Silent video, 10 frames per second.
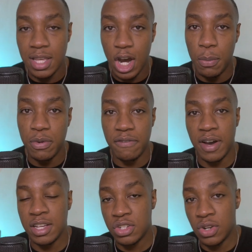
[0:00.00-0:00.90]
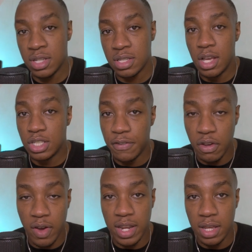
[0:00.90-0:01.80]
to help you fight stress. So if
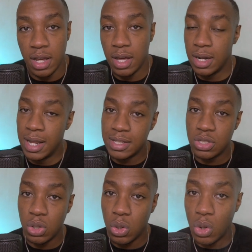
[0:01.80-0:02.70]
you're ready, let's